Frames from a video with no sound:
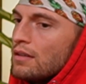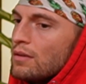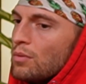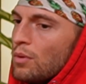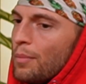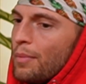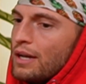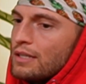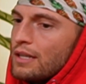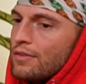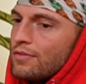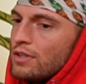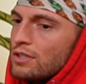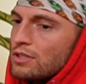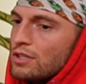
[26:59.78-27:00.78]
what my
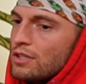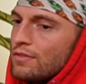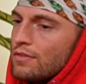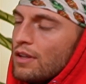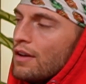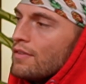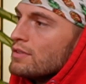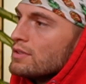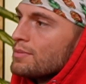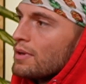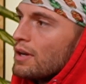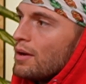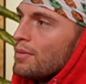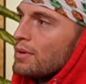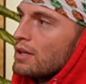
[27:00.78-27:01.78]
definition of love is
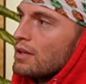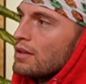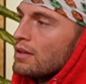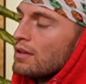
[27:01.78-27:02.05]
becoming.